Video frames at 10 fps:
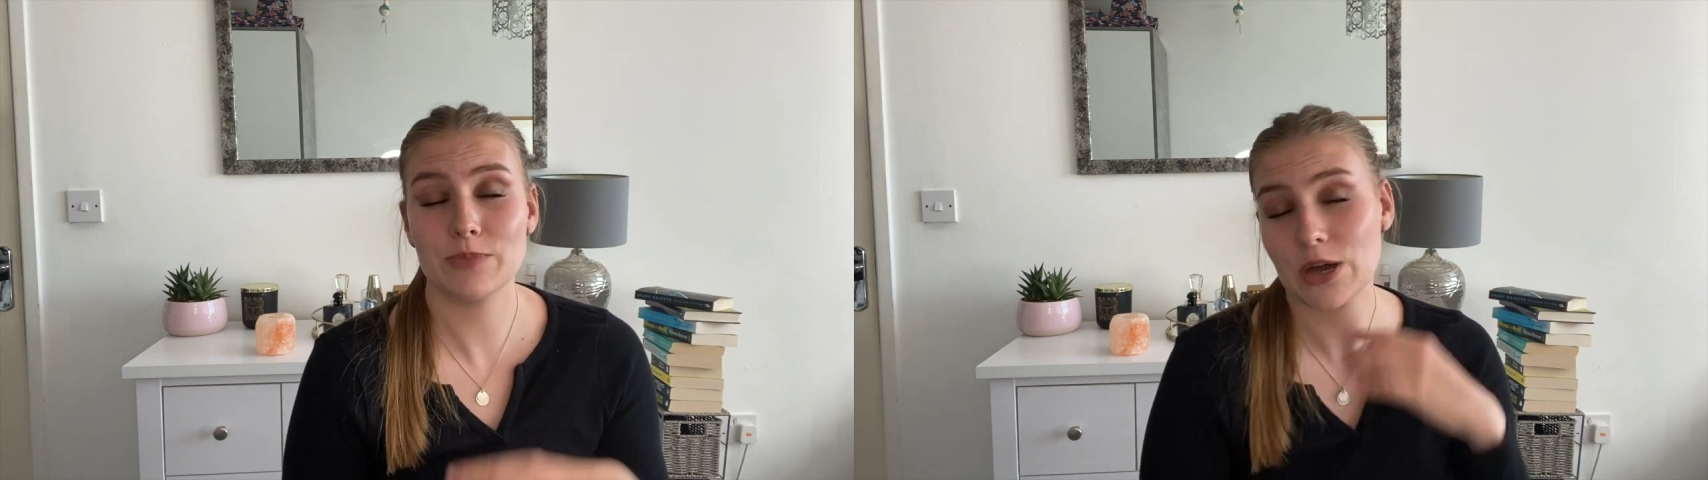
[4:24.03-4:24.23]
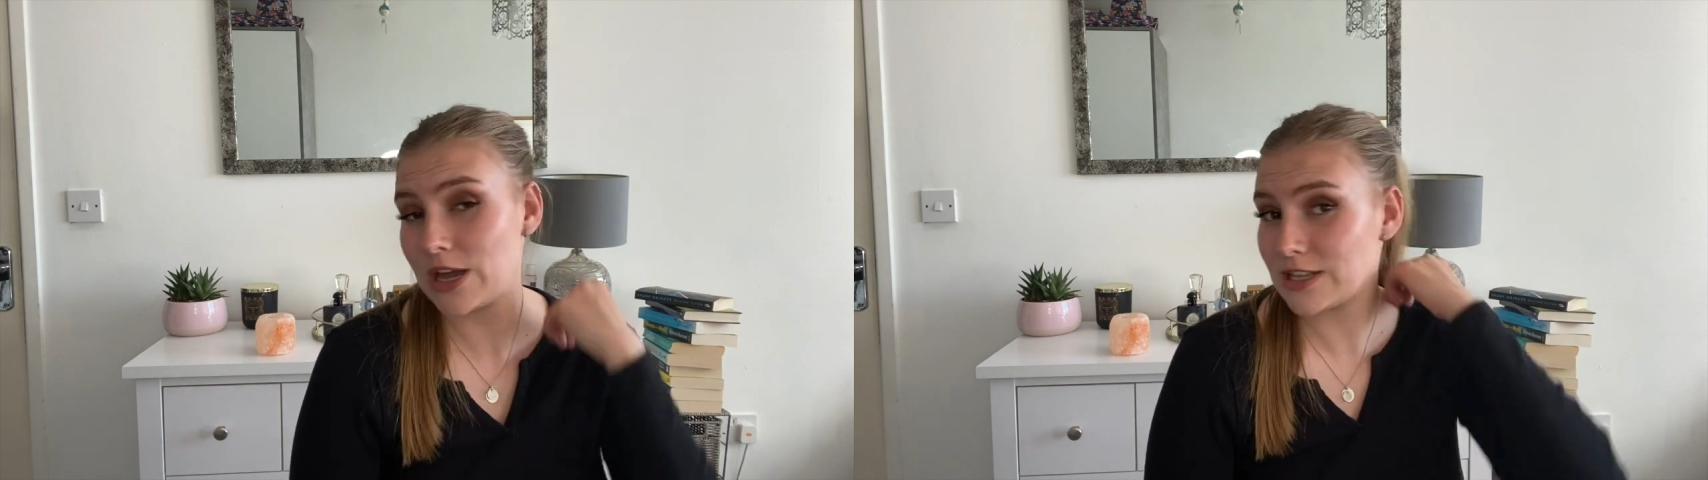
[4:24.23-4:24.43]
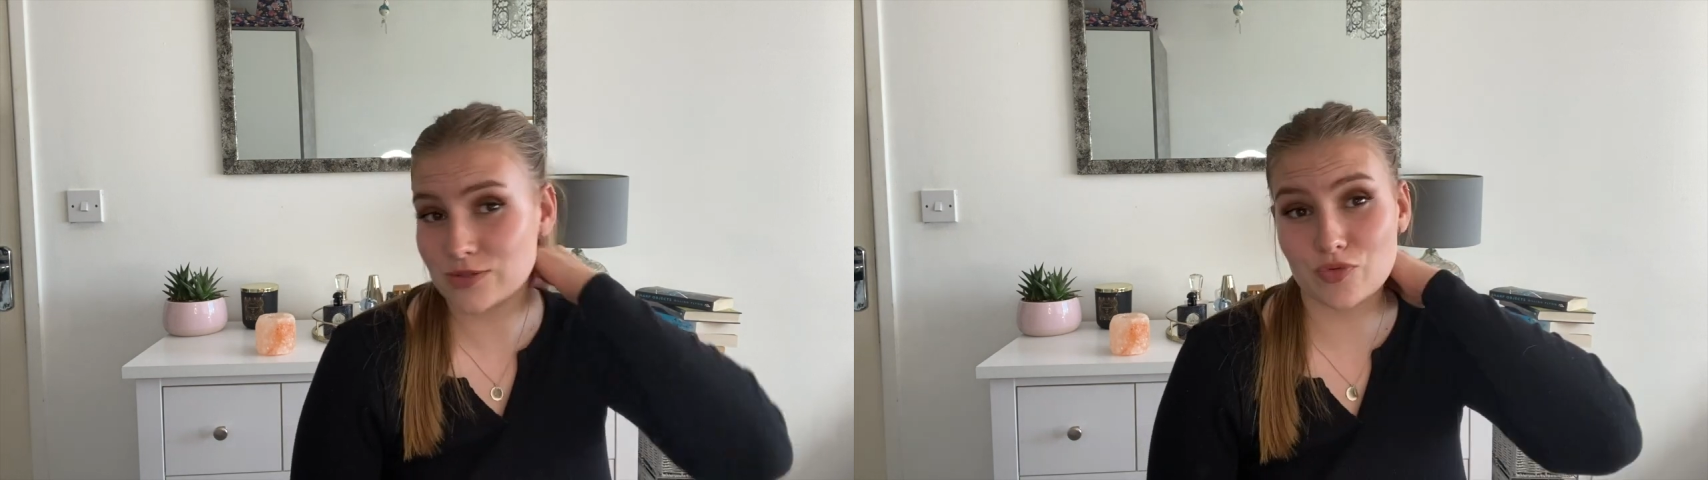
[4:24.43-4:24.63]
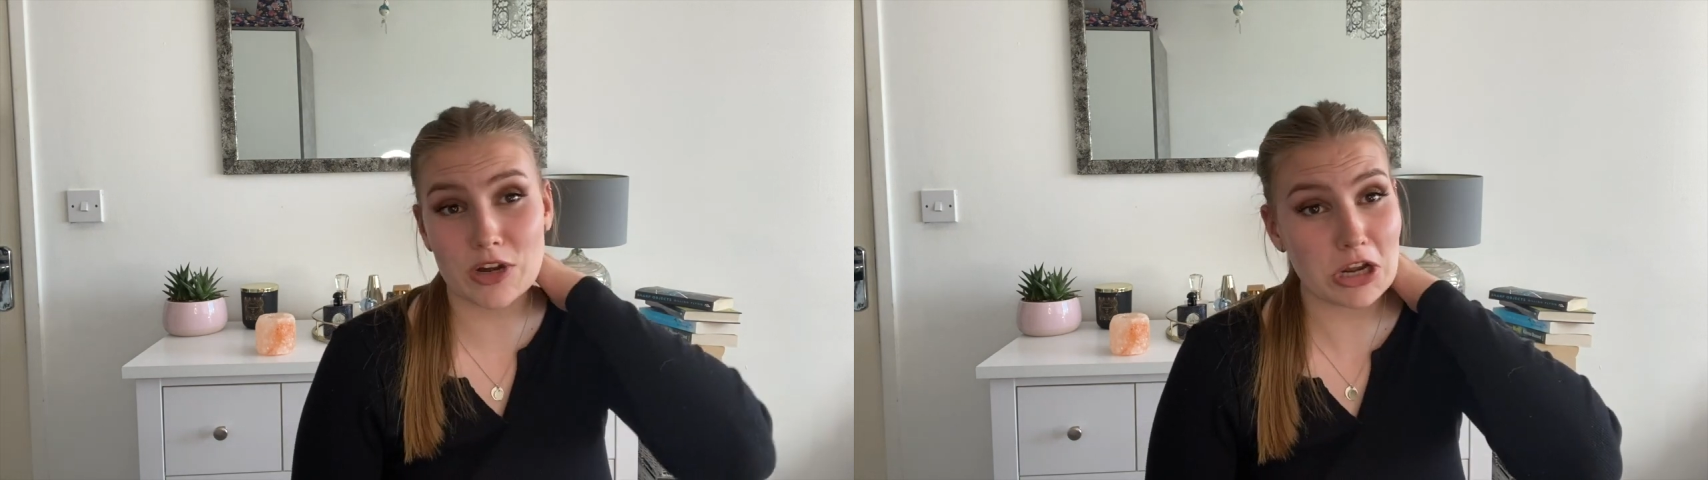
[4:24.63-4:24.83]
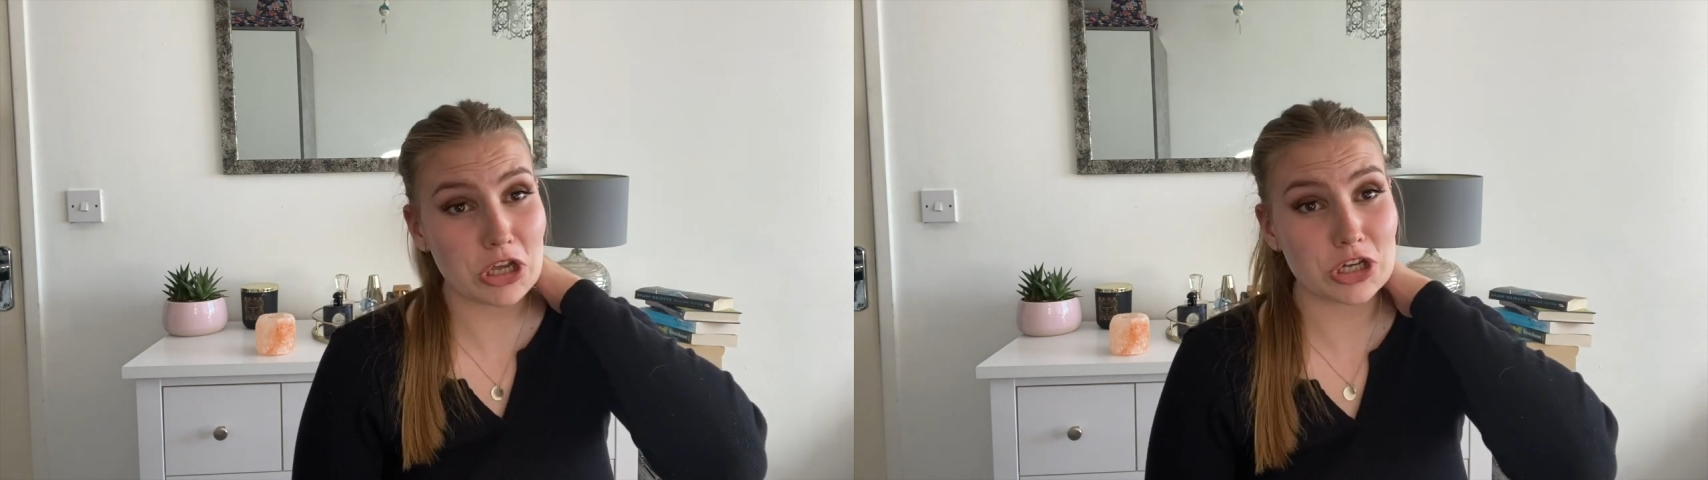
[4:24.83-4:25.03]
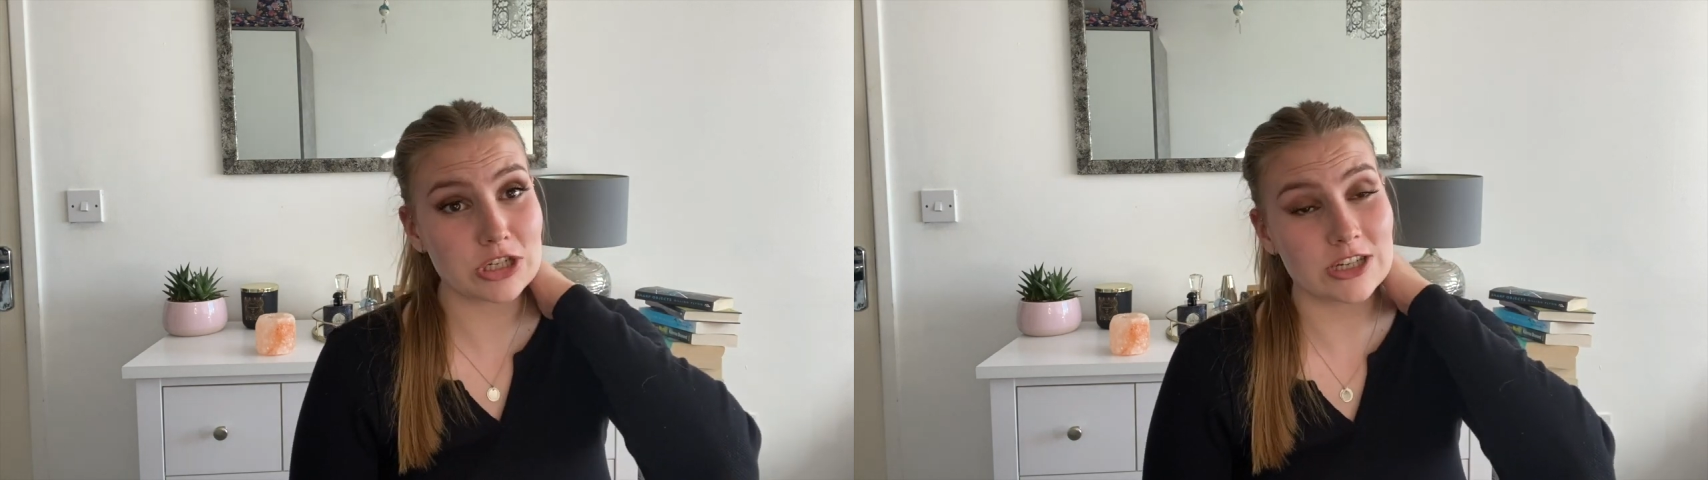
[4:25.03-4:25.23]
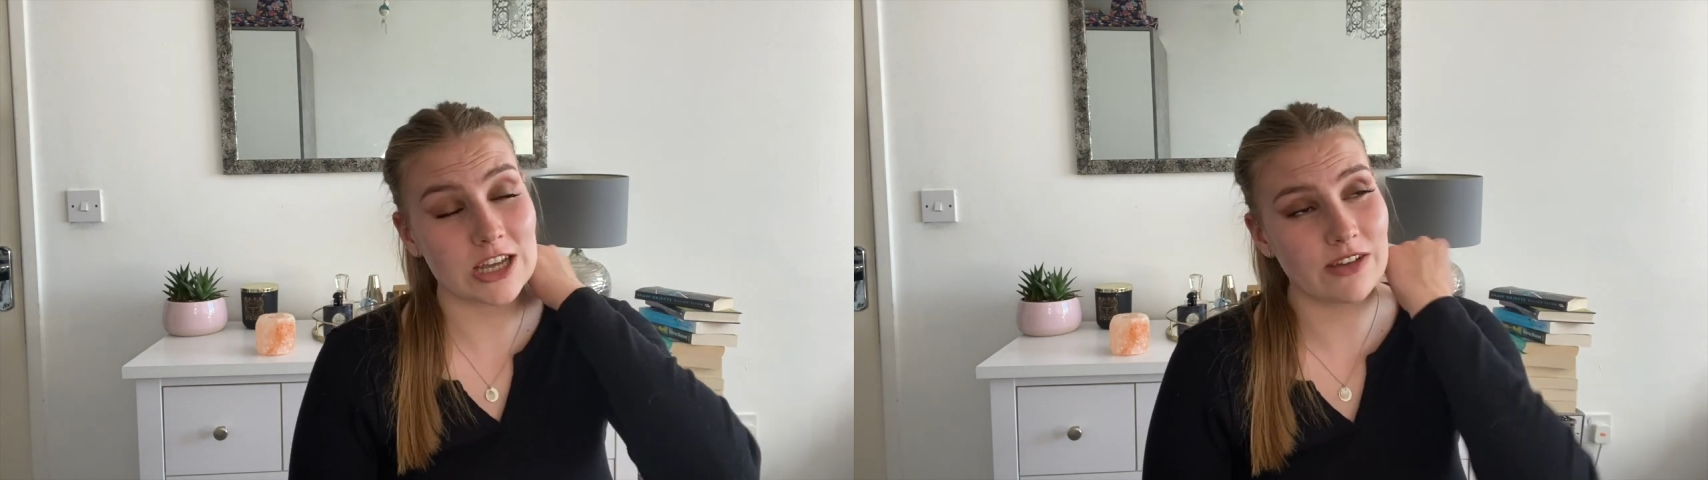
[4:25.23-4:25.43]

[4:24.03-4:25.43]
but it's really good.